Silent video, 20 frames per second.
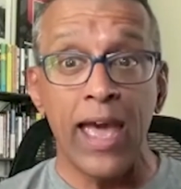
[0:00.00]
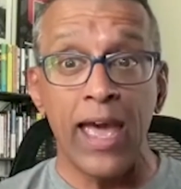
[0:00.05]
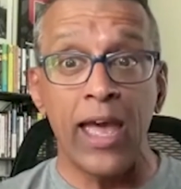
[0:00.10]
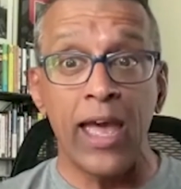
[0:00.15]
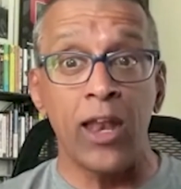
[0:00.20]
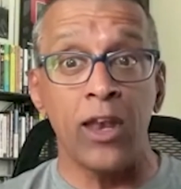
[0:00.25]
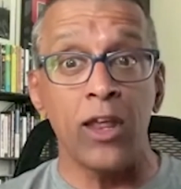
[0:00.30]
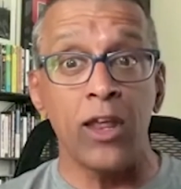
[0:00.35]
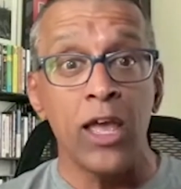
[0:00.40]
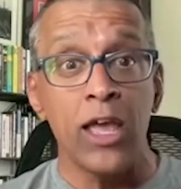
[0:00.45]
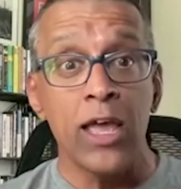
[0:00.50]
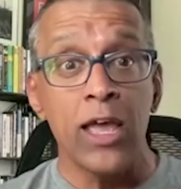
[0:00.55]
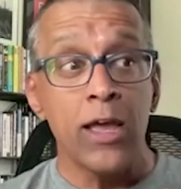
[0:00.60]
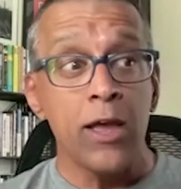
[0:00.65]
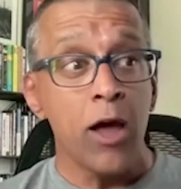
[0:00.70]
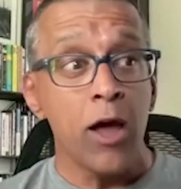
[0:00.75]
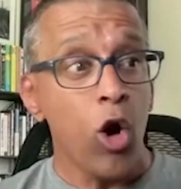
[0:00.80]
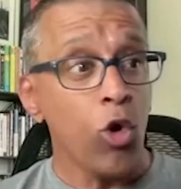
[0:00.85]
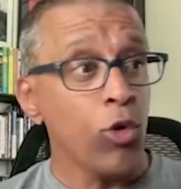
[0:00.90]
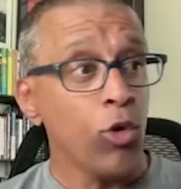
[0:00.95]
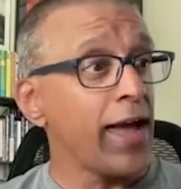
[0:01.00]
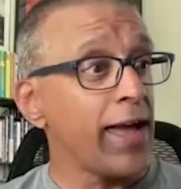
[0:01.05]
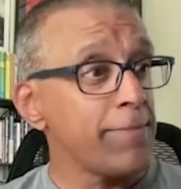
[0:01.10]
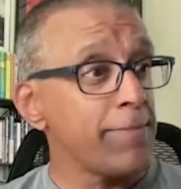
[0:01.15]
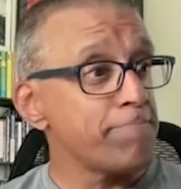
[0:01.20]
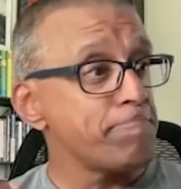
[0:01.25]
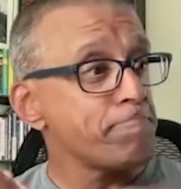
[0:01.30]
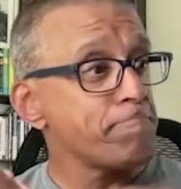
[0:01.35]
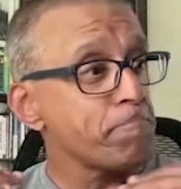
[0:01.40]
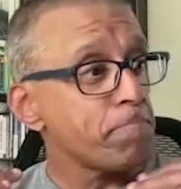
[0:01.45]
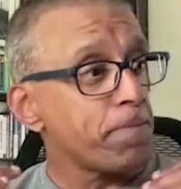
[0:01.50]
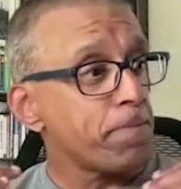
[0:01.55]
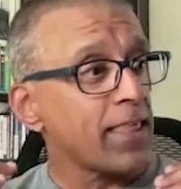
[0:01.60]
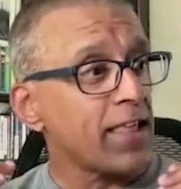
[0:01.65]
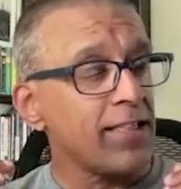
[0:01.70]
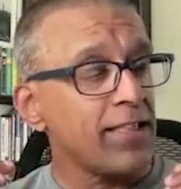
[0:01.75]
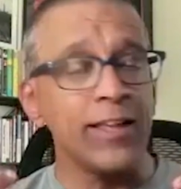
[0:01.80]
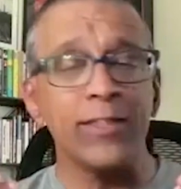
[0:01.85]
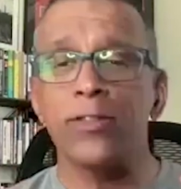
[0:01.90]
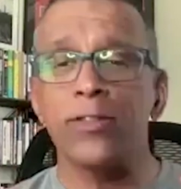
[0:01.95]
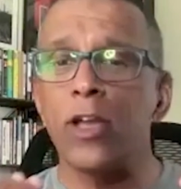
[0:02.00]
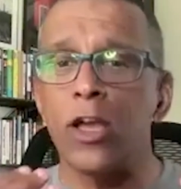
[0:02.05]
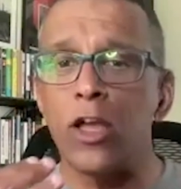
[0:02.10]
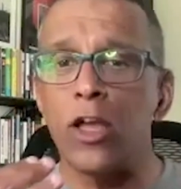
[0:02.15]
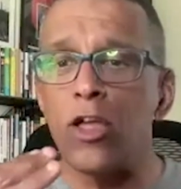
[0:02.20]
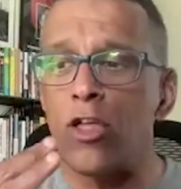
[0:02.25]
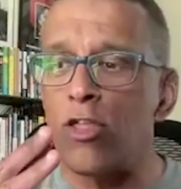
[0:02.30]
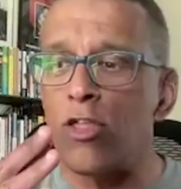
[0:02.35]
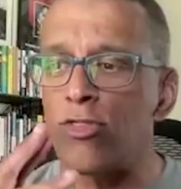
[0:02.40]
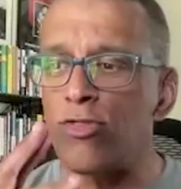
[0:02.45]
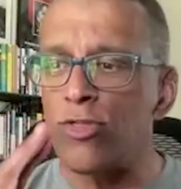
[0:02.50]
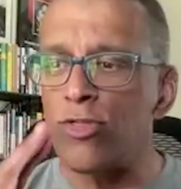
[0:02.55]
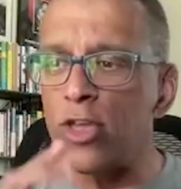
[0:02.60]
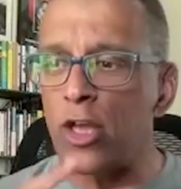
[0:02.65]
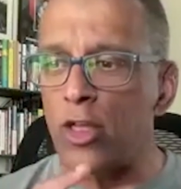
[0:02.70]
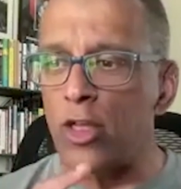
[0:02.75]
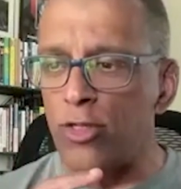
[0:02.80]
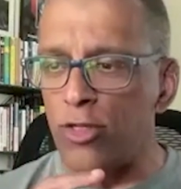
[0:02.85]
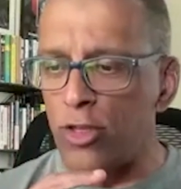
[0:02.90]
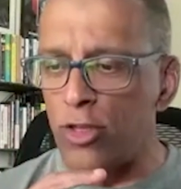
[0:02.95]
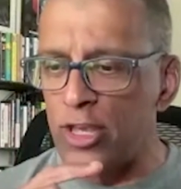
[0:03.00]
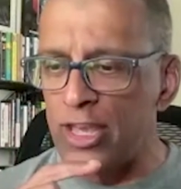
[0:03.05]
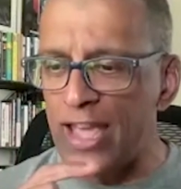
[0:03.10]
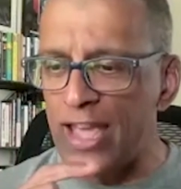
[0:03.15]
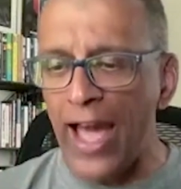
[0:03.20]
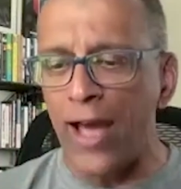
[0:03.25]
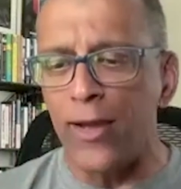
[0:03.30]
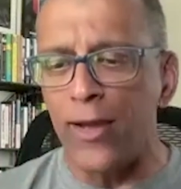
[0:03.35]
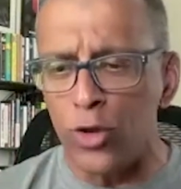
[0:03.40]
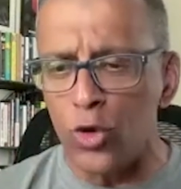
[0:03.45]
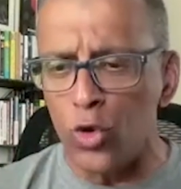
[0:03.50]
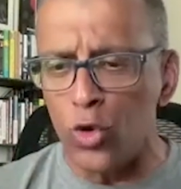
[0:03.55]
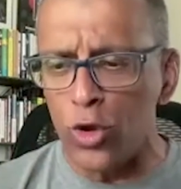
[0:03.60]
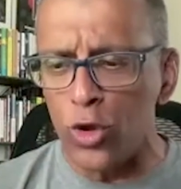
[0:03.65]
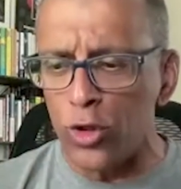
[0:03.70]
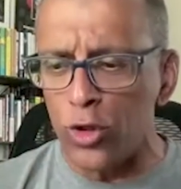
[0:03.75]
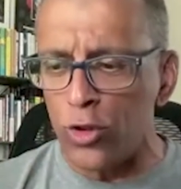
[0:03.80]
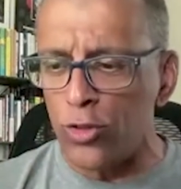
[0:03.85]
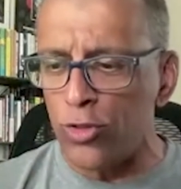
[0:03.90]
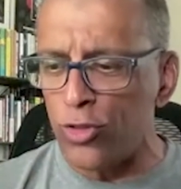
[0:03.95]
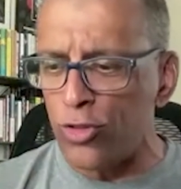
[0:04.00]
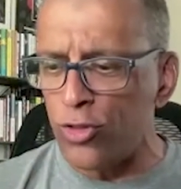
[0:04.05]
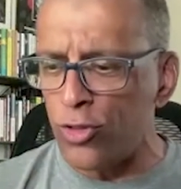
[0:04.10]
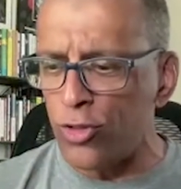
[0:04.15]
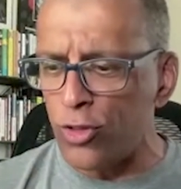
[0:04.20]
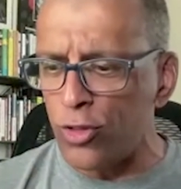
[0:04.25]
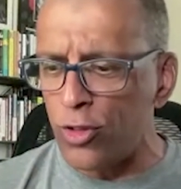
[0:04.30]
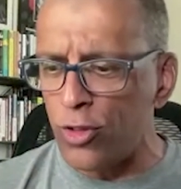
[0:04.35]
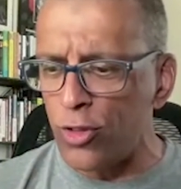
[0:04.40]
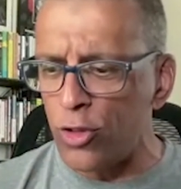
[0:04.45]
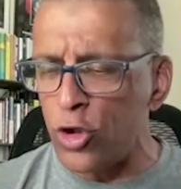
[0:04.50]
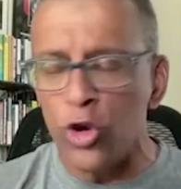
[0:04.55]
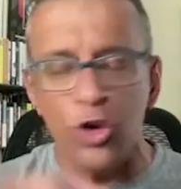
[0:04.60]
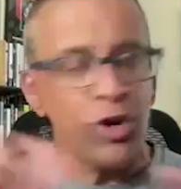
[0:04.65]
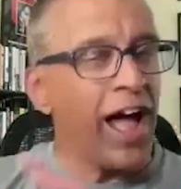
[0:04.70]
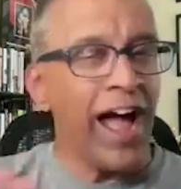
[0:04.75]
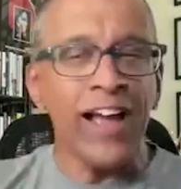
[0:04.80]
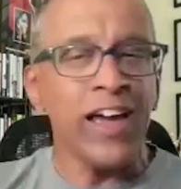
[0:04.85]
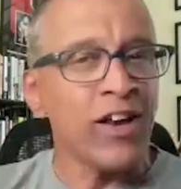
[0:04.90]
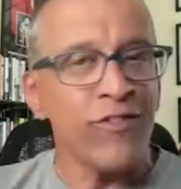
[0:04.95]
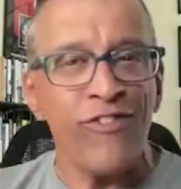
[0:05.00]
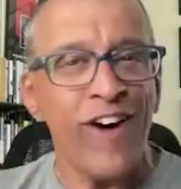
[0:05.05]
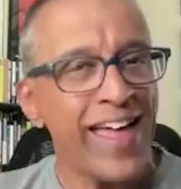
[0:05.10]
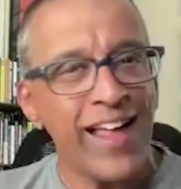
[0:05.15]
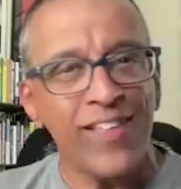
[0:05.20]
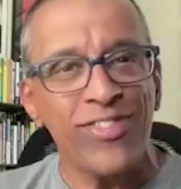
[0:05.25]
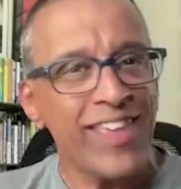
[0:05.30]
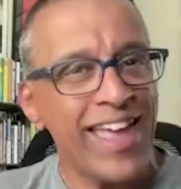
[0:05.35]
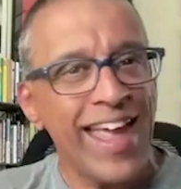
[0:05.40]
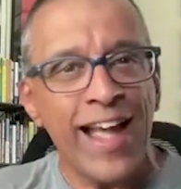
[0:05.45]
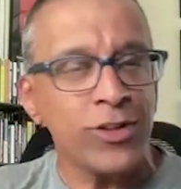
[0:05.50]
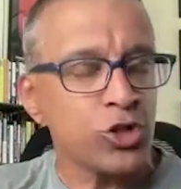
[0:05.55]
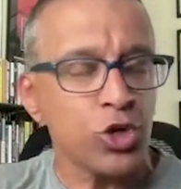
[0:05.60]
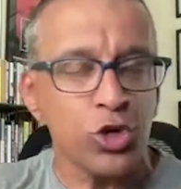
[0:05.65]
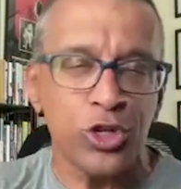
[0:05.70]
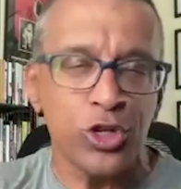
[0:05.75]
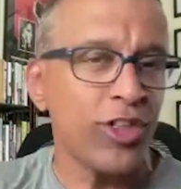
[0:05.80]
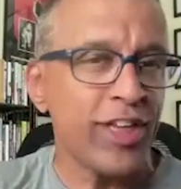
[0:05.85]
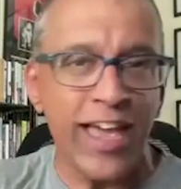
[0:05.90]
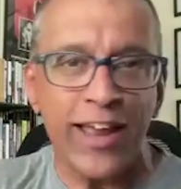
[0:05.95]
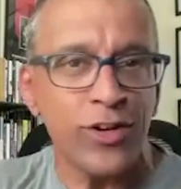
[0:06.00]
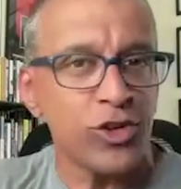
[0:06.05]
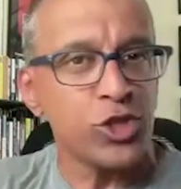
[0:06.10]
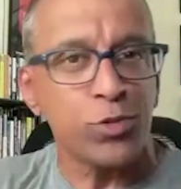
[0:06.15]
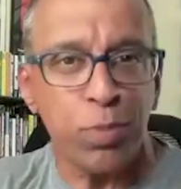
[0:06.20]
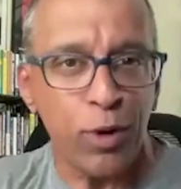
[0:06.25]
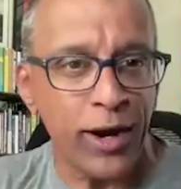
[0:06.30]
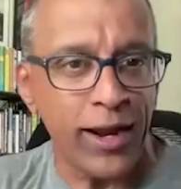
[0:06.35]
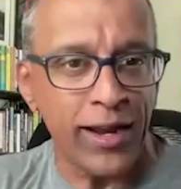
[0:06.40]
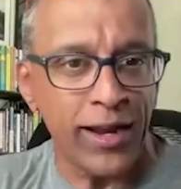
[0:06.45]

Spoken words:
and okay, like yeah, you're not going to find out the answer till the end of spring,